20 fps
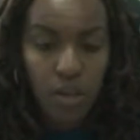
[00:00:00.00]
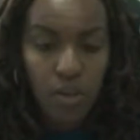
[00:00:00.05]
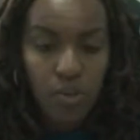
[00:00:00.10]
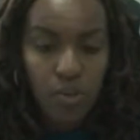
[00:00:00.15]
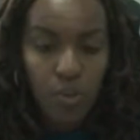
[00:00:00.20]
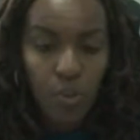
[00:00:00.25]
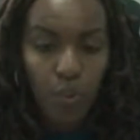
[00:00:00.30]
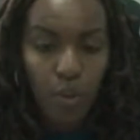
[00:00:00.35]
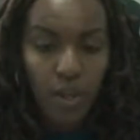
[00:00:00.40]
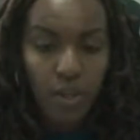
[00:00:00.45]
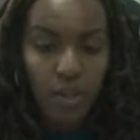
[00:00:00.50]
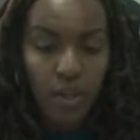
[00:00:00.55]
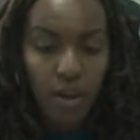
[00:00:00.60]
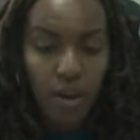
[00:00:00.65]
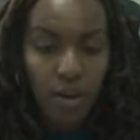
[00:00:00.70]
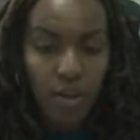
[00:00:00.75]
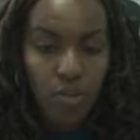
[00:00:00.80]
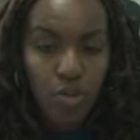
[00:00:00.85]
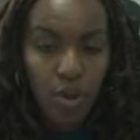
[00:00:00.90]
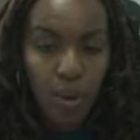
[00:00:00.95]
So we
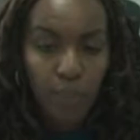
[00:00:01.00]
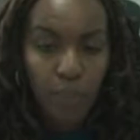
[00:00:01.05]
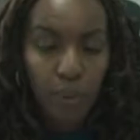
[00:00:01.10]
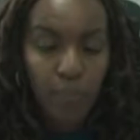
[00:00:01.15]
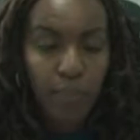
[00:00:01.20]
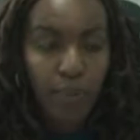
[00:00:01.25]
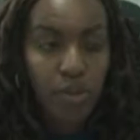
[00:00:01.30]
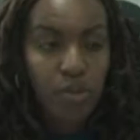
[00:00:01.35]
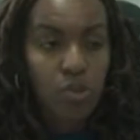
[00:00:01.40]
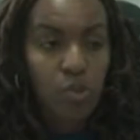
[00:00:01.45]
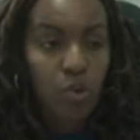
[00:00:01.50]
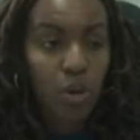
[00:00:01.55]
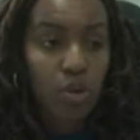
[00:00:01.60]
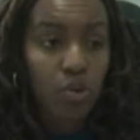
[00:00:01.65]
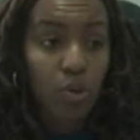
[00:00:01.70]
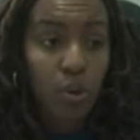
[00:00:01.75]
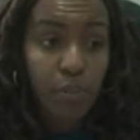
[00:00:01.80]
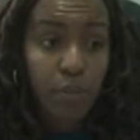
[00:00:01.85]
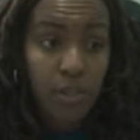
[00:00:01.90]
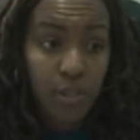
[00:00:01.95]
encourage our members to
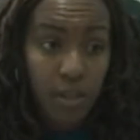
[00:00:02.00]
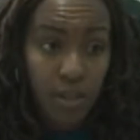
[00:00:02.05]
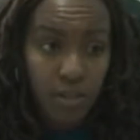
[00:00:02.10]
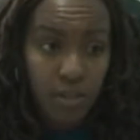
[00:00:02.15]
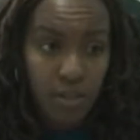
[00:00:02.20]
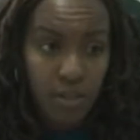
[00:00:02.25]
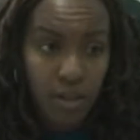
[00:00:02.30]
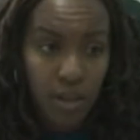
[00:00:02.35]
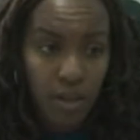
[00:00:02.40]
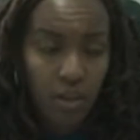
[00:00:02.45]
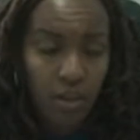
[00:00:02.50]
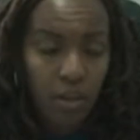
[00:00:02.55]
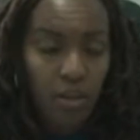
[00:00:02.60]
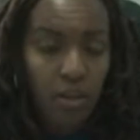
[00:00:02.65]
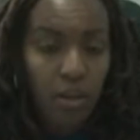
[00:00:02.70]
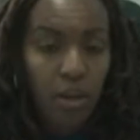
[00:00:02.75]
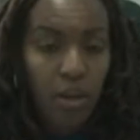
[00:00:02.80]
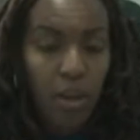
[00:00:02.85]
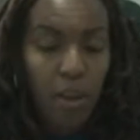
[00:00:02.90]
adopt that standard